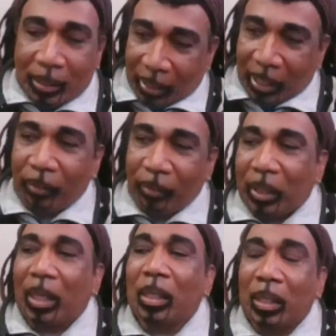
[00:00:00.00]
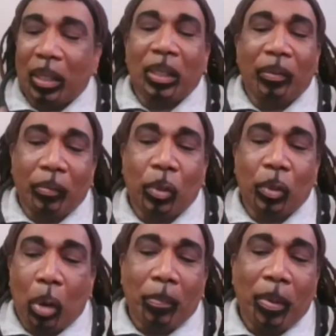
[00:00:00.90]
take everything and say, leave,
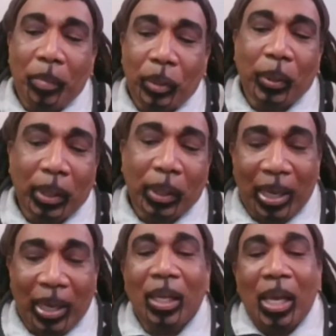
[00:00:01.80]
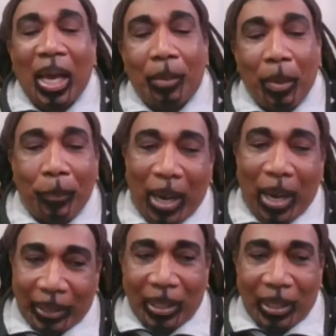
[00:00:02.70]
come, let me do it, right? And I
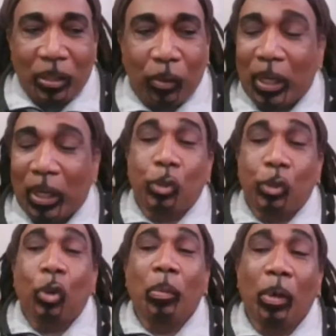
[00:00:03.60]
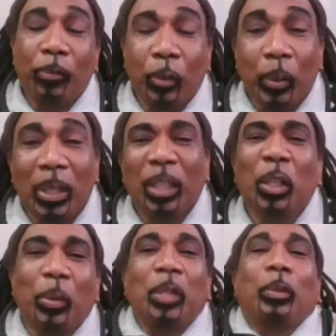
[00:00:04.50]
pack it and so forth and show him how to do it. And you
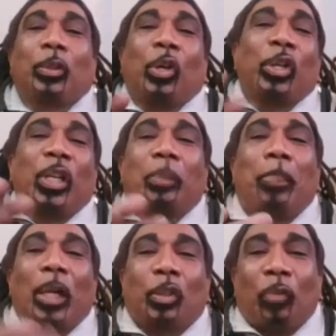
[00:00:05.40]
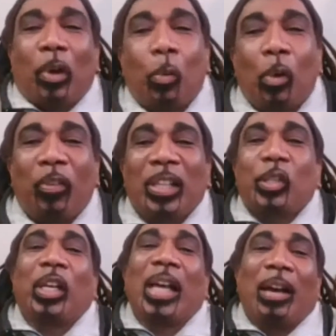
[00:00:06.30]
know, you turn the pot cover over so
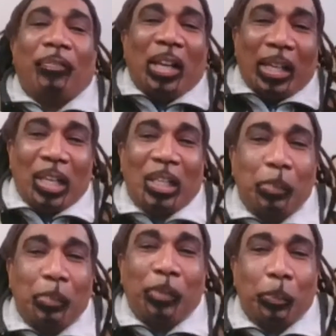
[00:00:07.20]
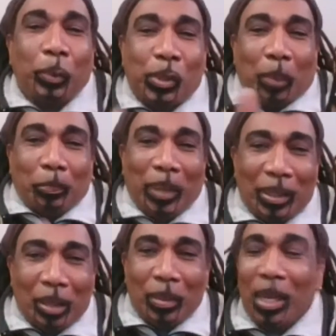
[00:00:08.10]
you have another space to put something back.
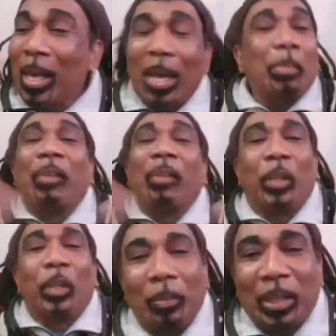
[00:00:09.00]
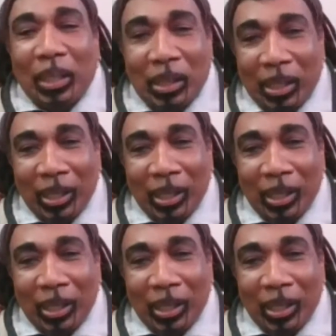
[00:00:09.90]
Mm-hmm. But you never did them things there,